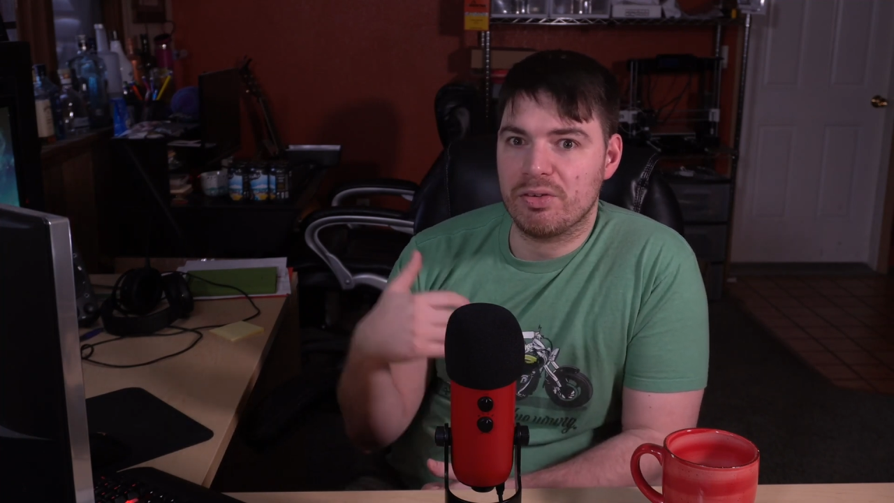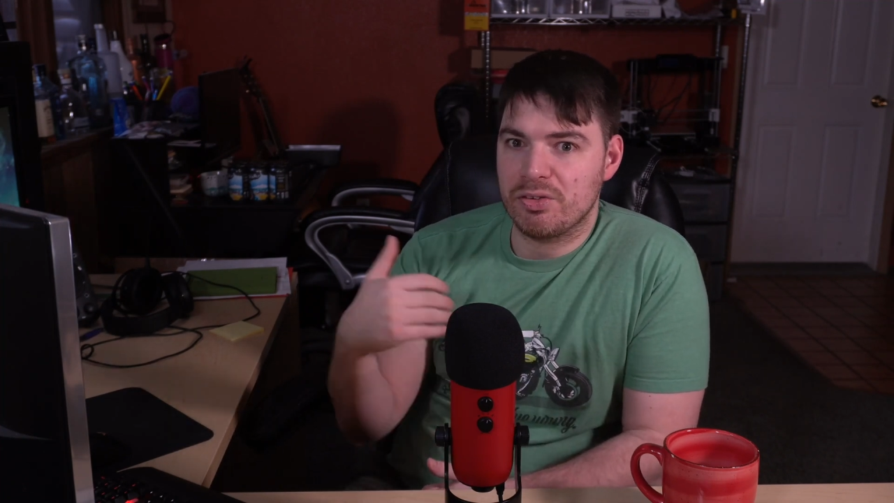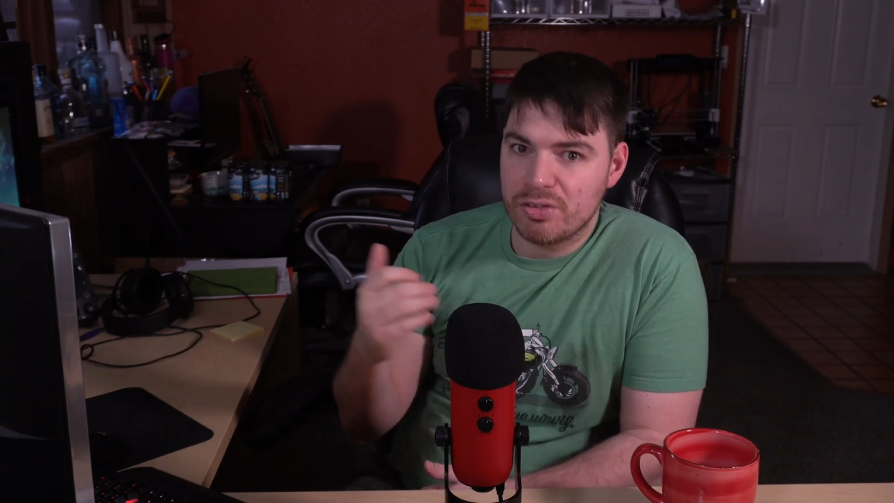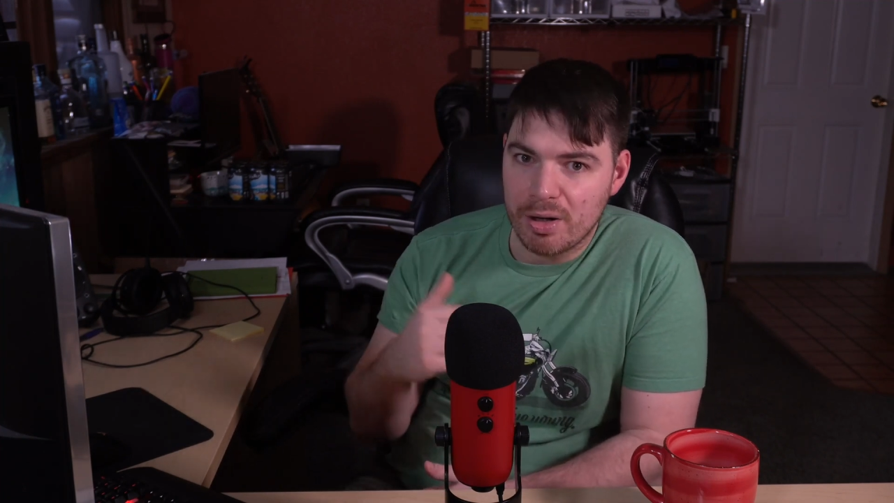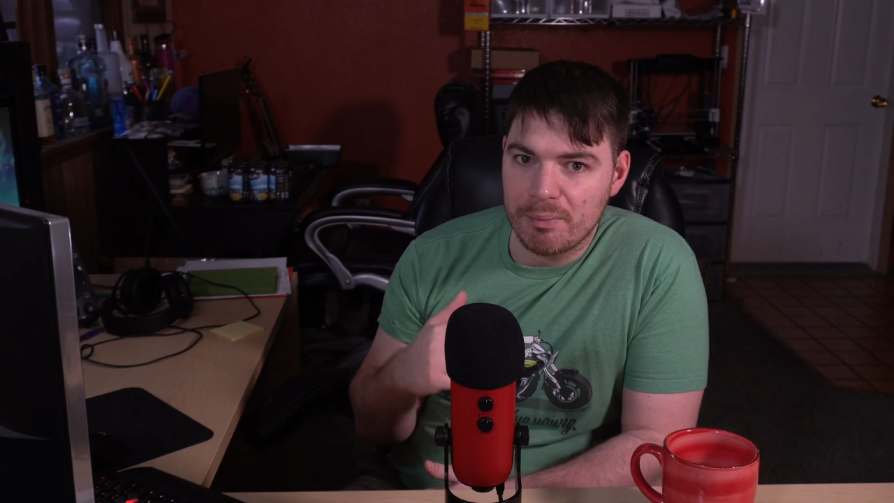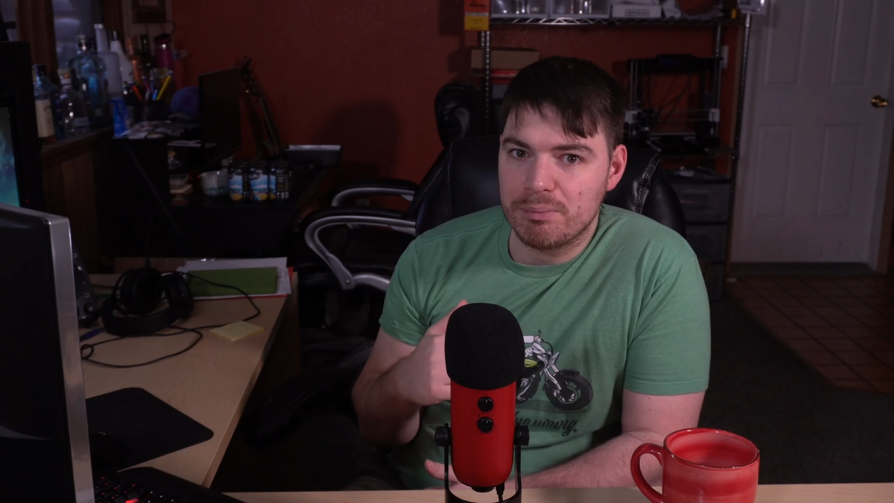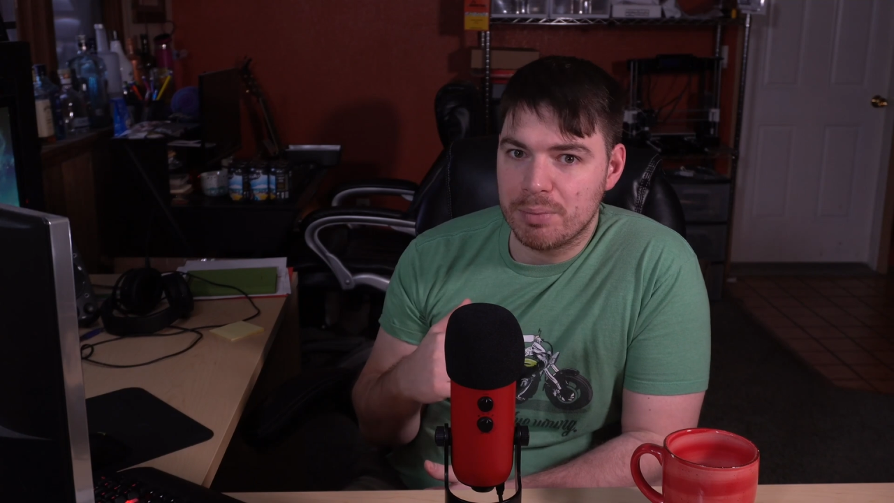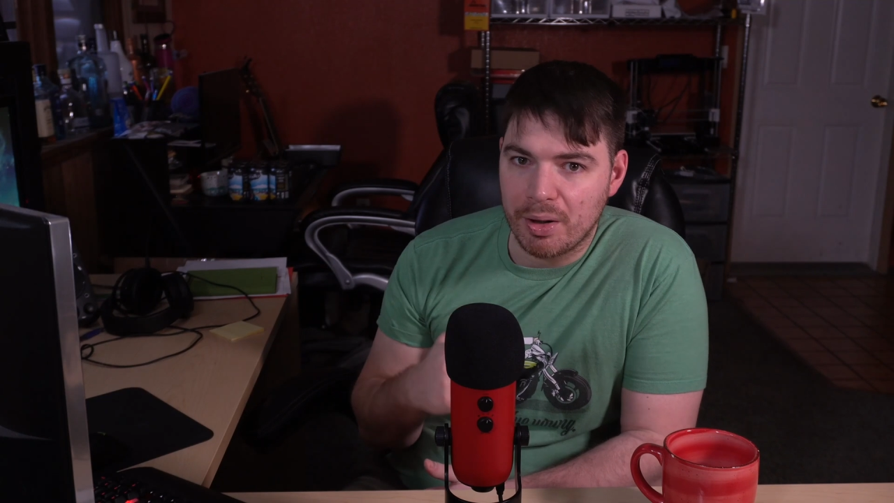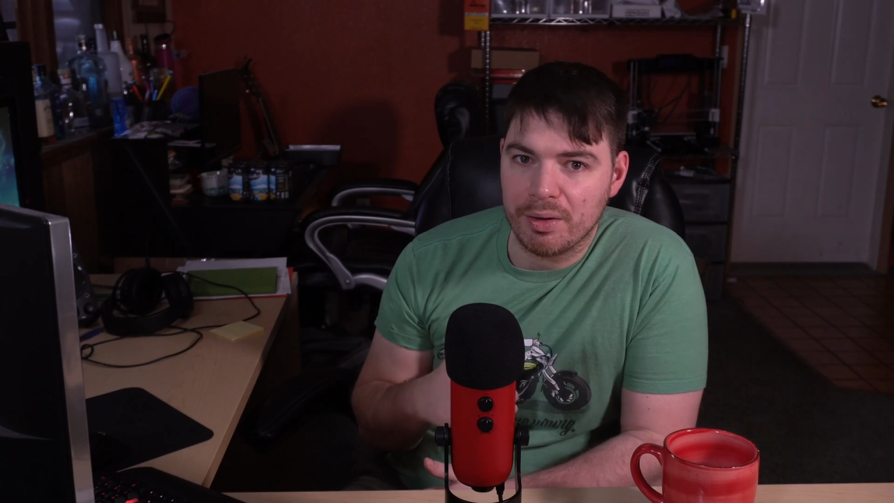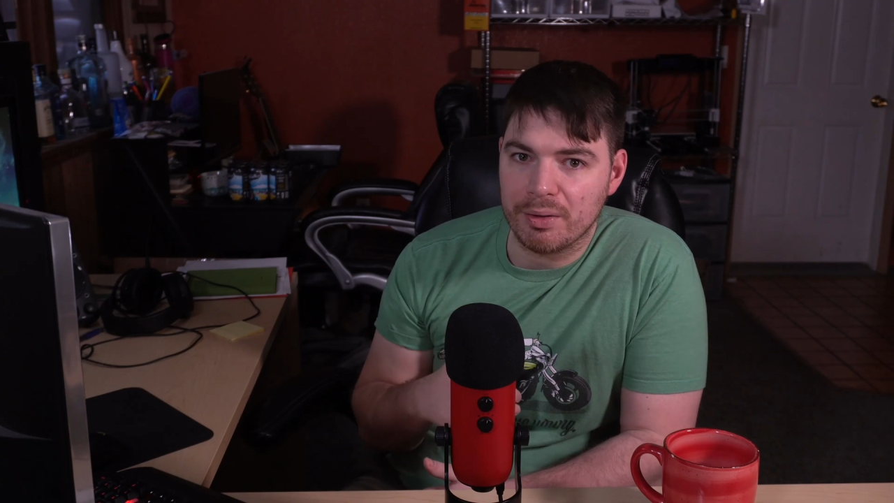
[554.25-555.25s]

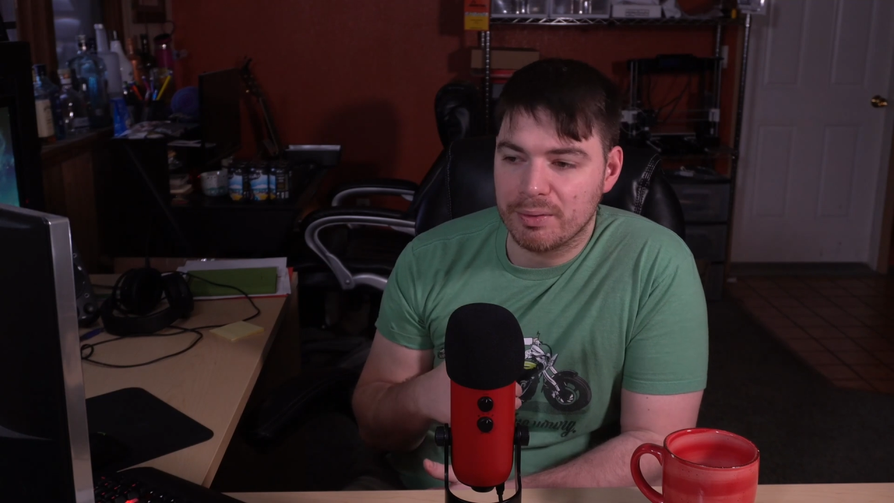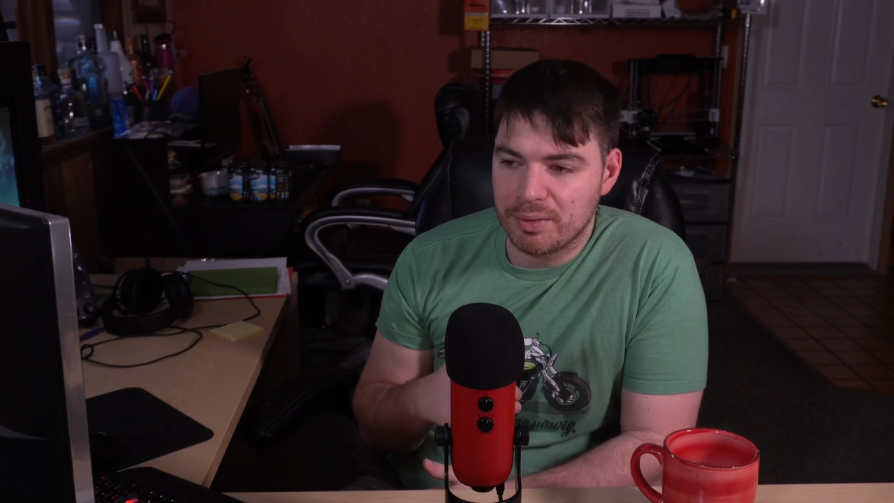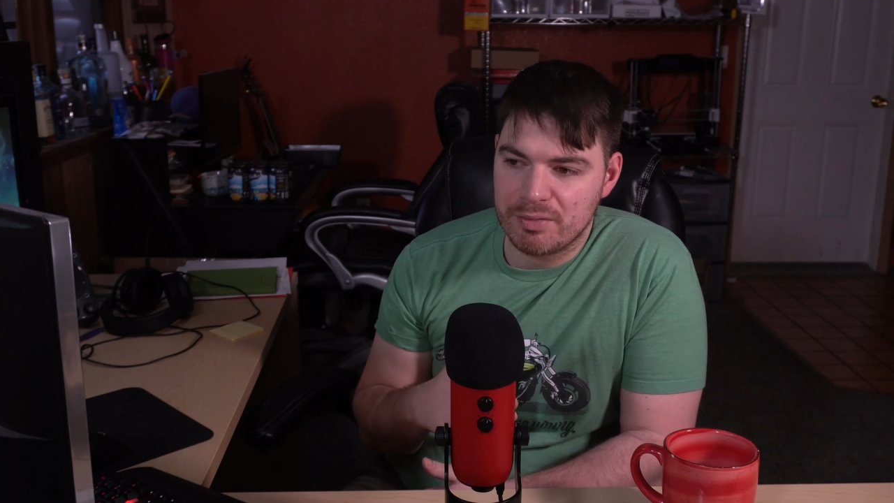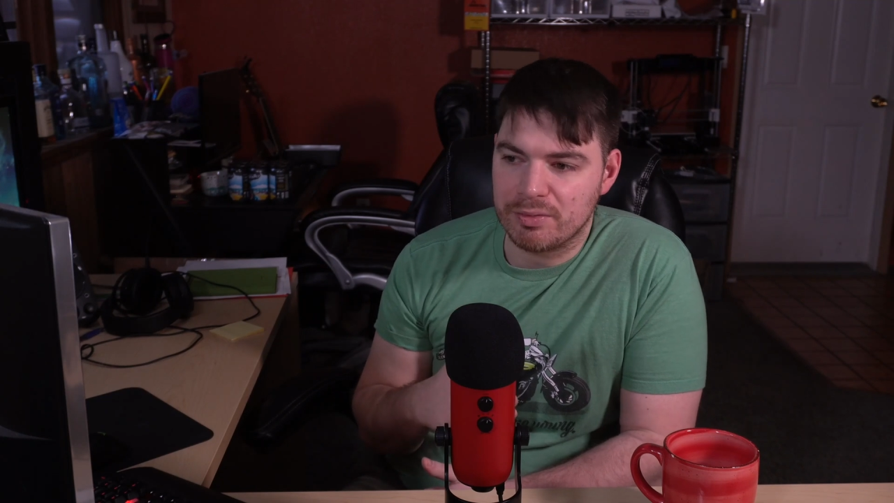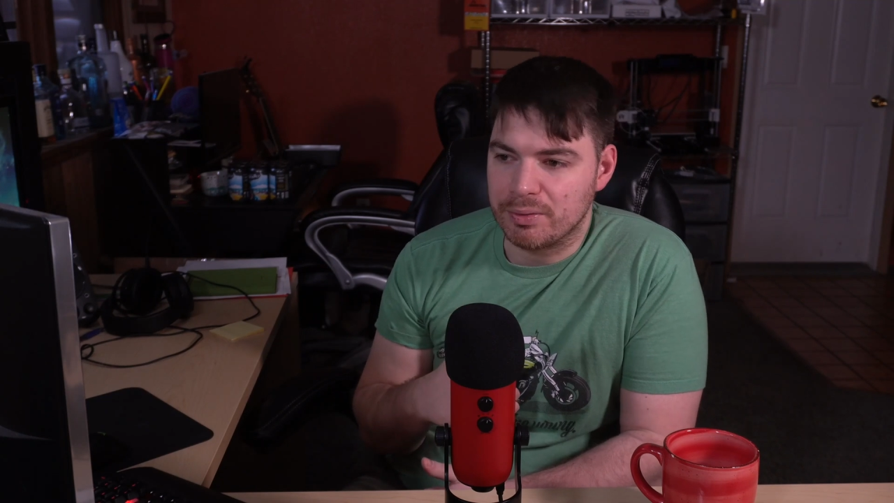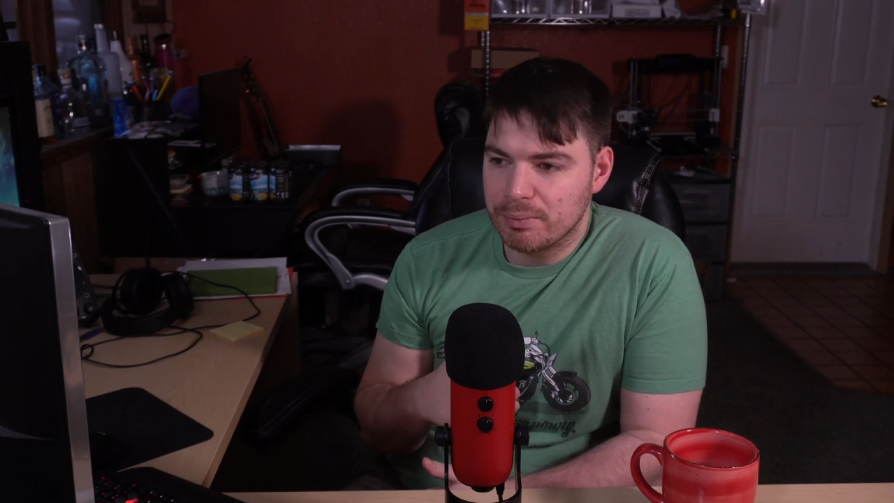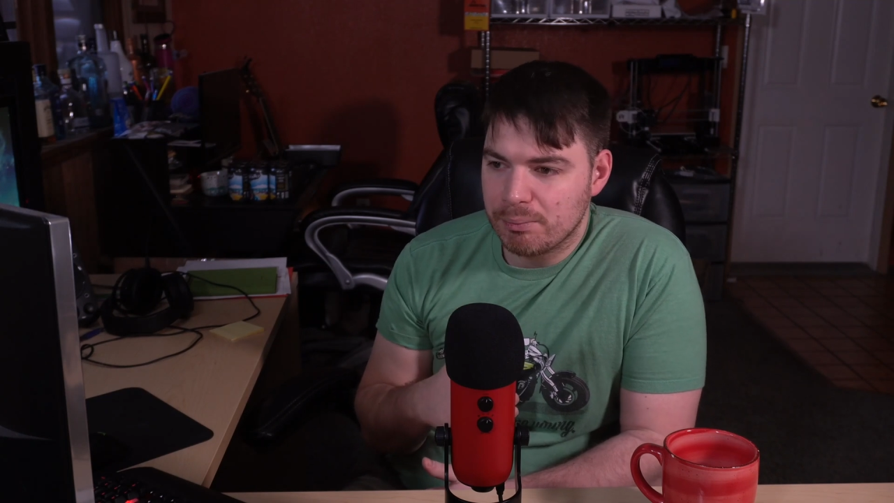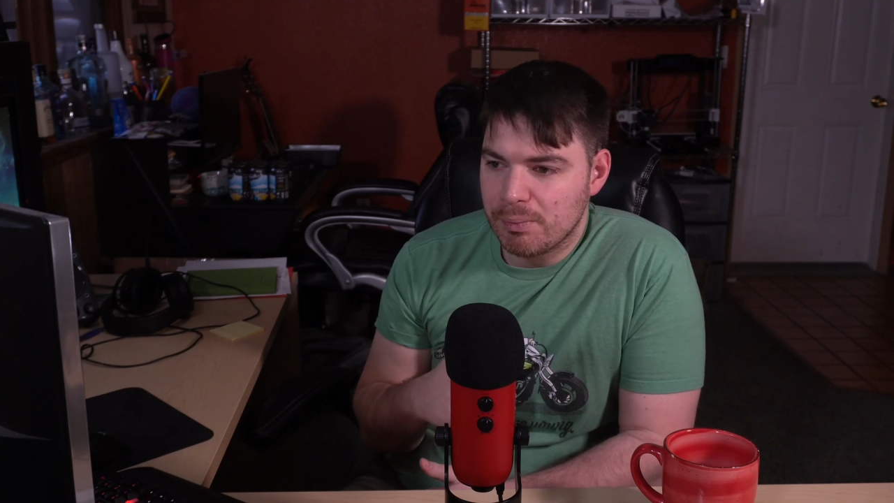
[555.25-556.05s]
subpar level.